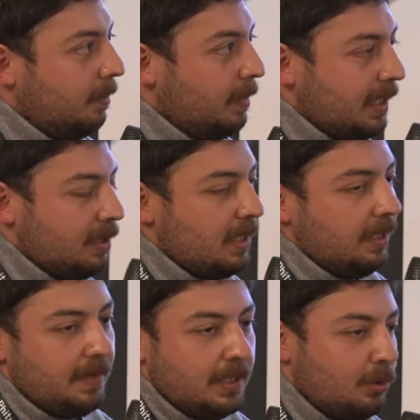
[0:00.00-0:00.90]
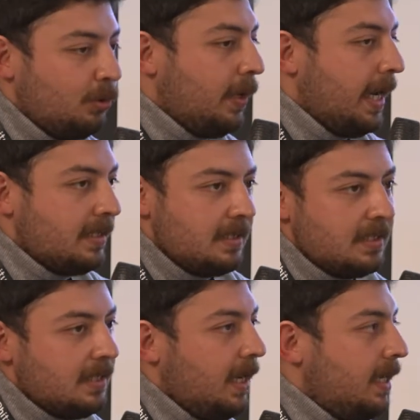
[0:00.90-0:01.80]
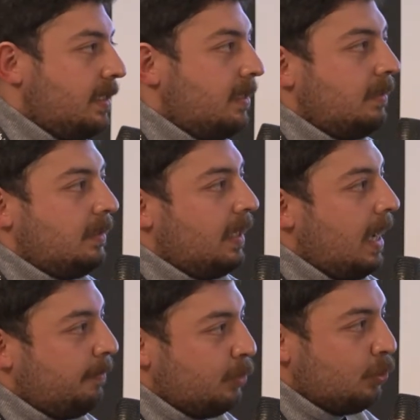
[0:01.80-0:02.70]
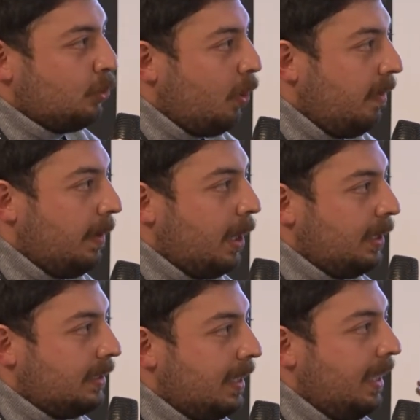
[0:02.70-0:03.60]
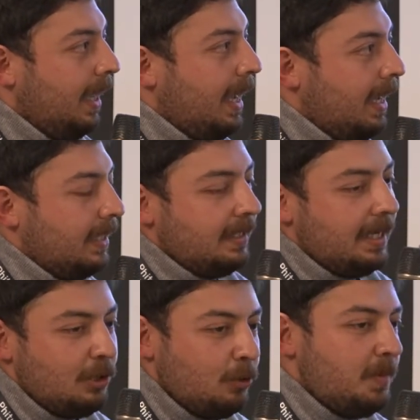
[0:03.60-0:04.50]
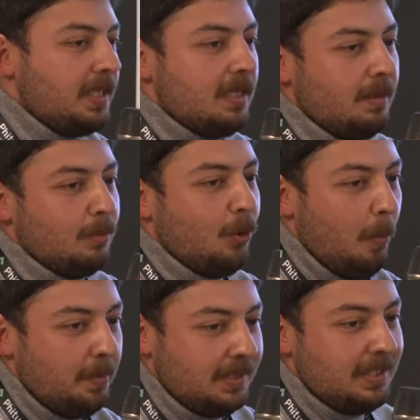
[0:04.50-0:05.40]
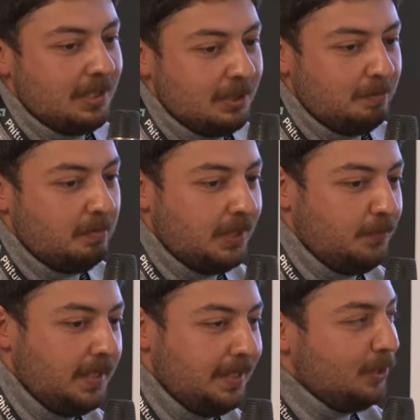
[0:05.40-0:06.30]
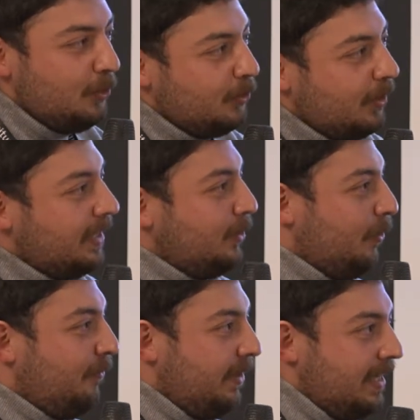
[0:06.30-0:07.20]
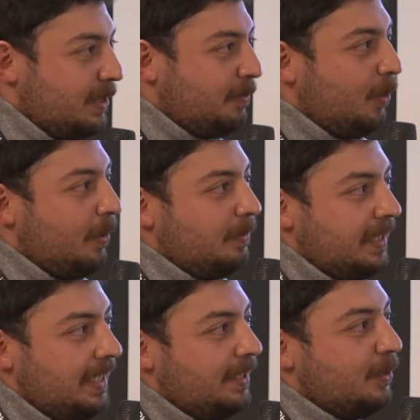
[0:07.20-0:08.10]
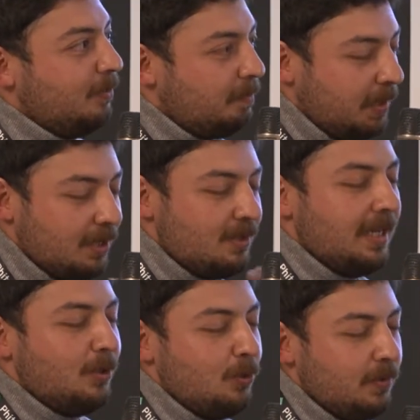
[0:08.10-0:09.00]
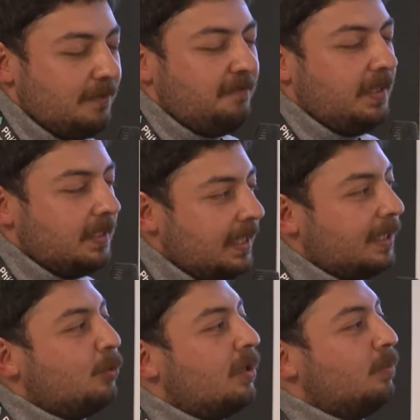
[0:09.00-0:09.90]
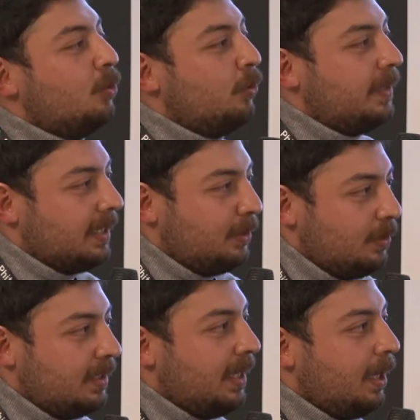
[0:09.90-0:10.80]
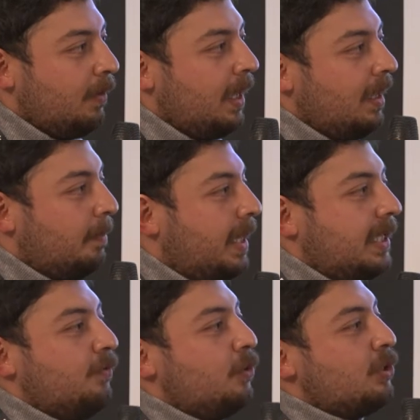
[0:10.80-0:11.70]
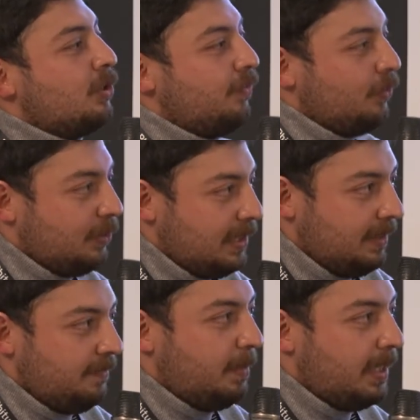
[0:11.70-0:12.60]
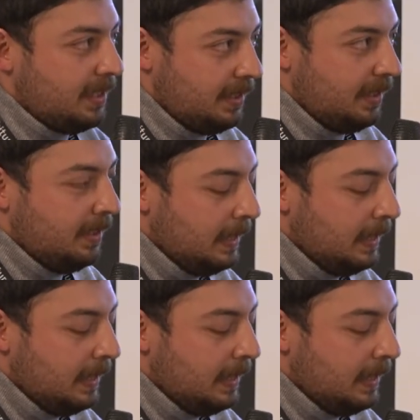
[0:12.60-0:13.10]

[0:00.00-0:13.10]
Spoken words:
Because like when you do exercise, the app should know about it. And there should be some competition between you and your friends probably, because like you want to feel that you're moving. You're now better version of yourself, basically.